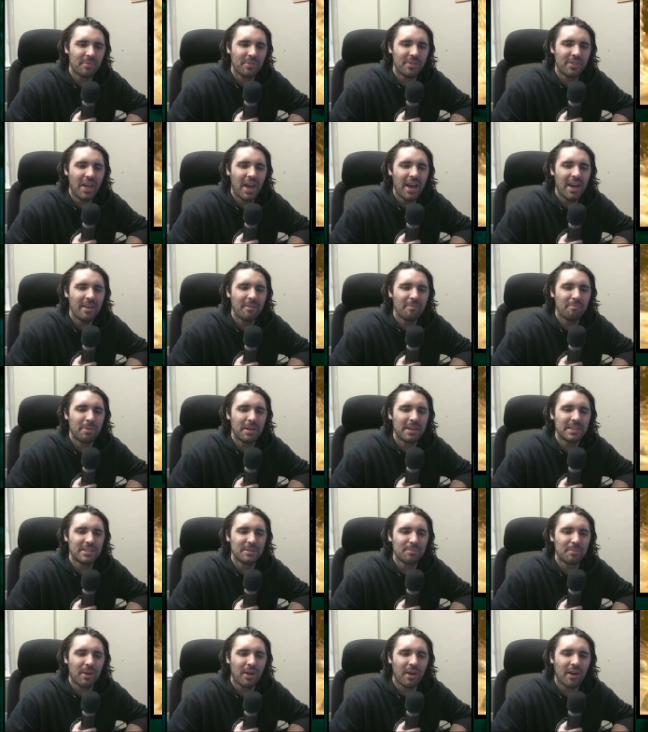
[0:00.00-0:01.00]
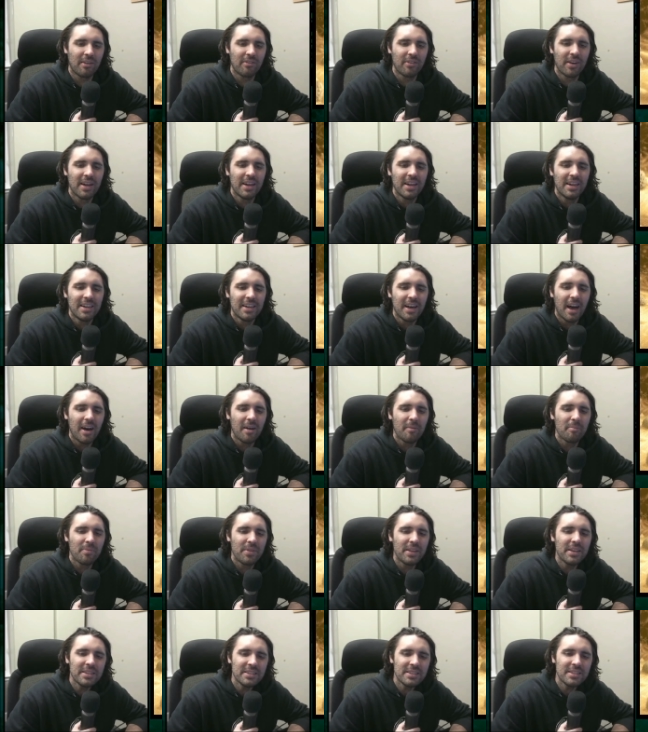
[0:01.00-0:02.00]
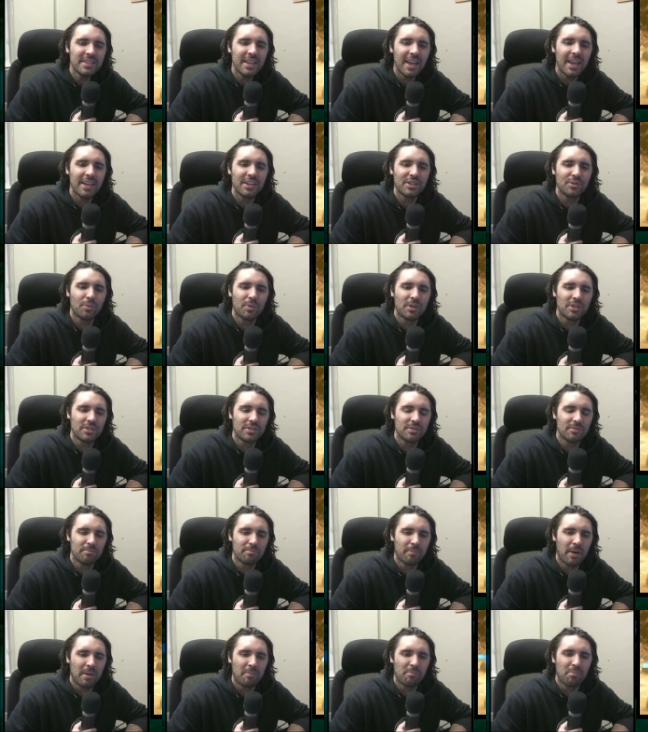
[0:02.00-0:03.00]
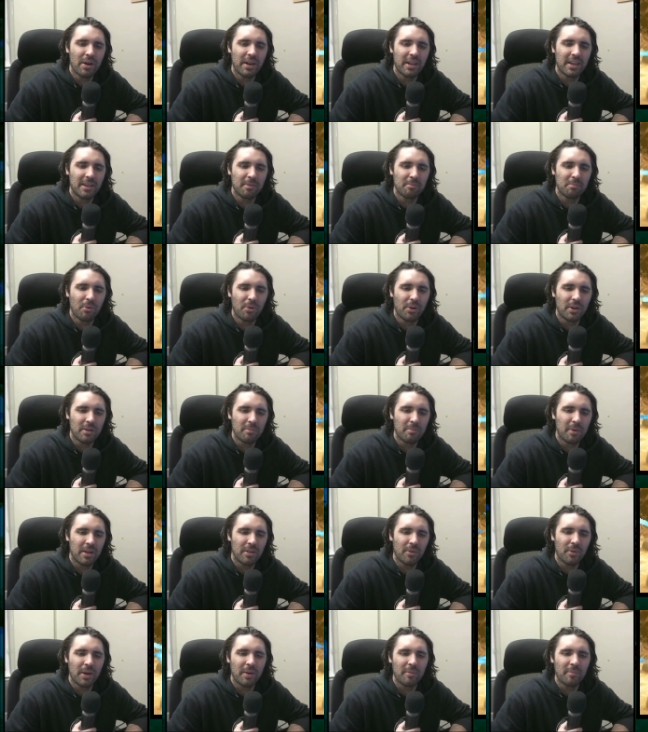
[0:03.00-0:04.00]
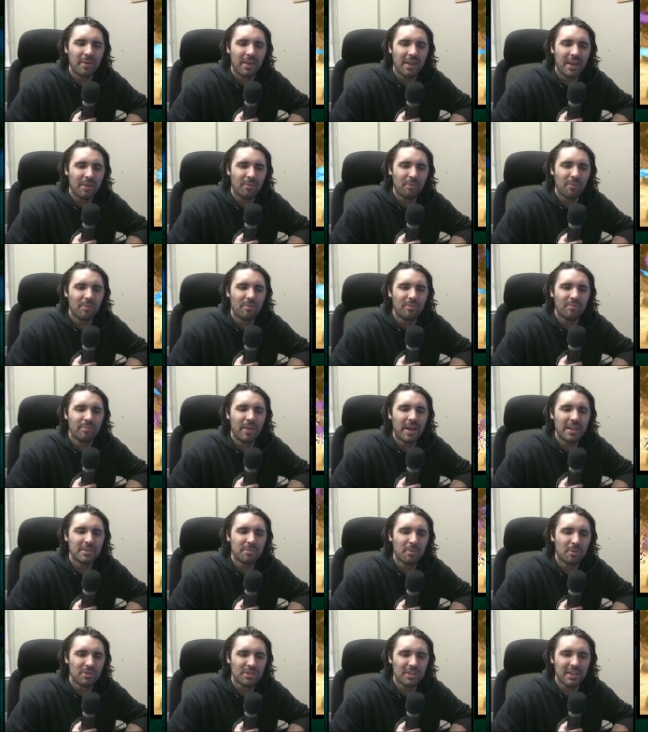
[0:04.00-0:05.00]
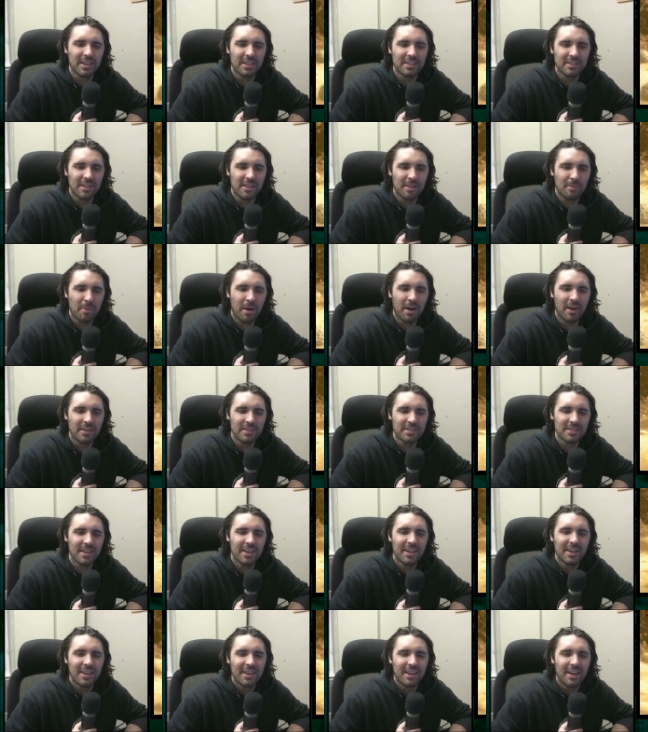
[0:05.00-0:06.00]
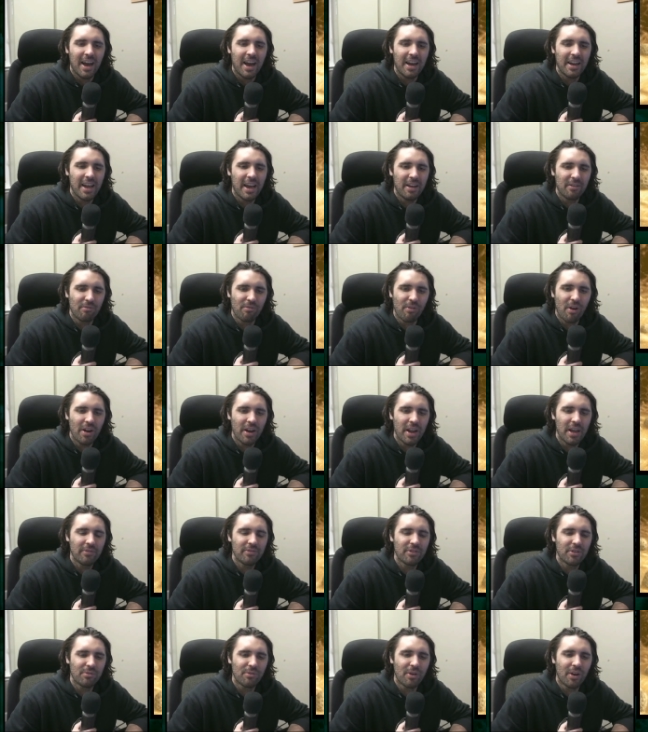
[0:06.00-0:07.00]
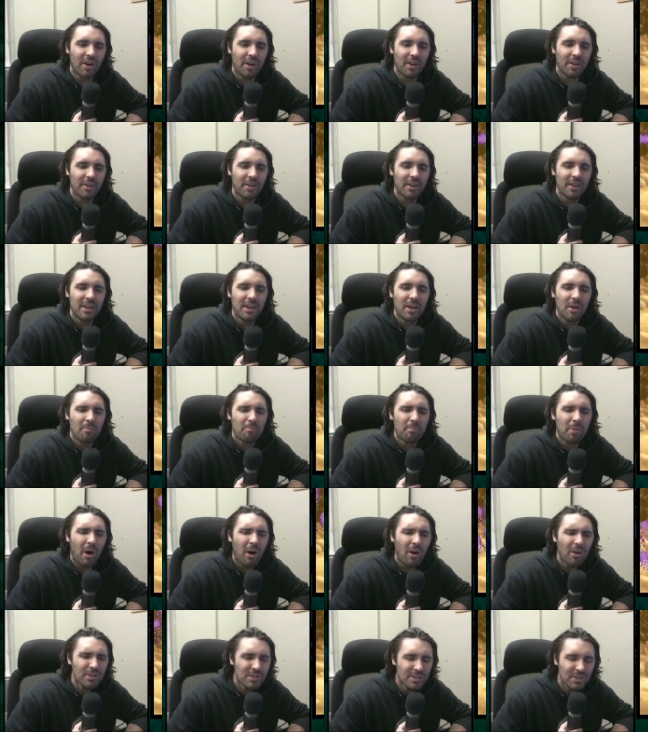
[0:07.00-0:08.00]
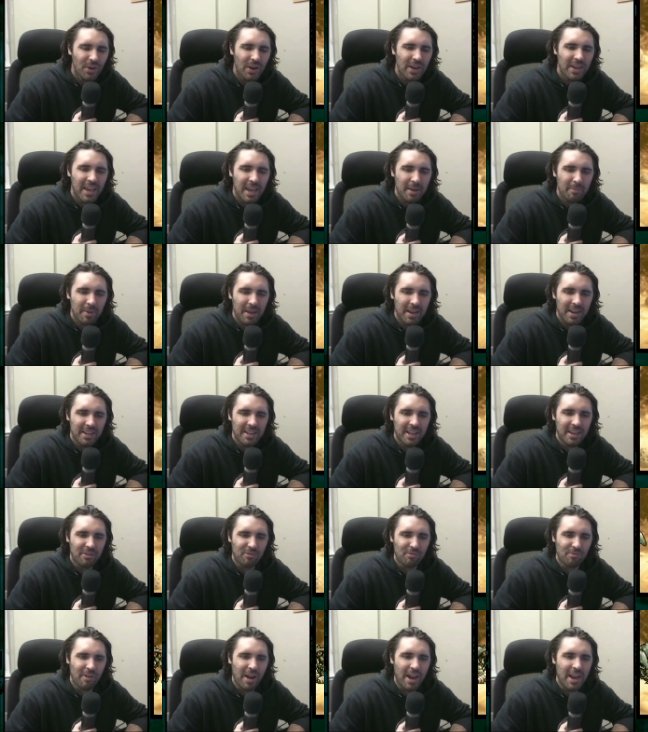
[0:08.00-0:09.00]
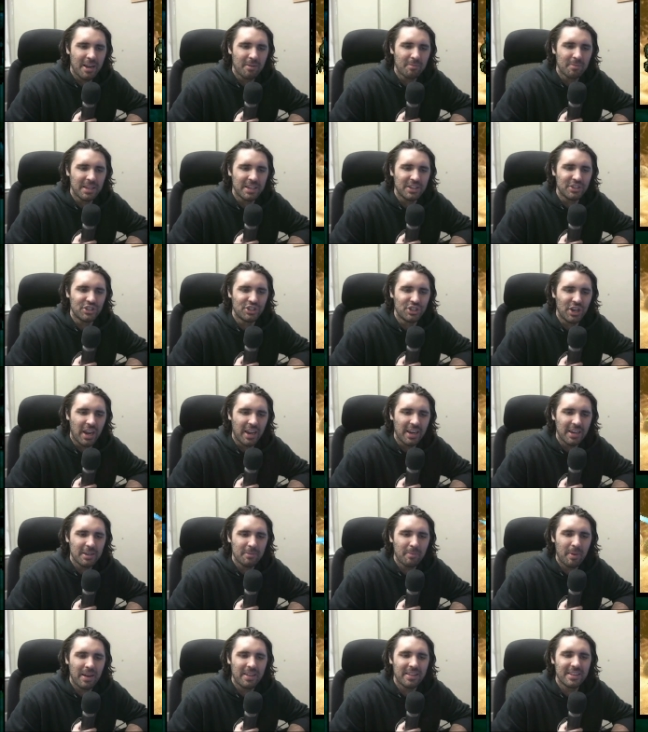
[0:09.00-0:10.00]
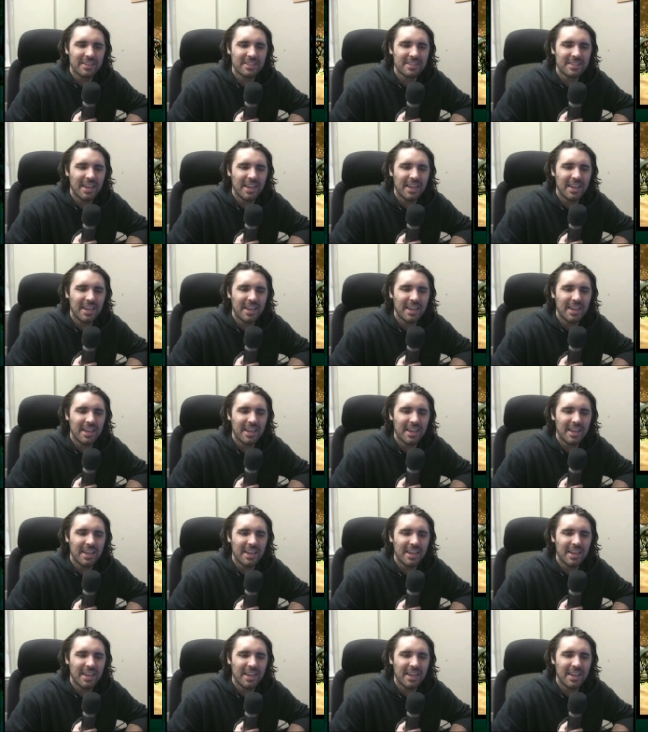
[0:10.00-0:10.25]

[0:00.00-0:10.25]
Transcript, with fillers: that pissed me off. Um, this stage was my breaking point, by the way, and that's mostly because of the boss. I'd had run after run, but also I kept getting like randomly janked by this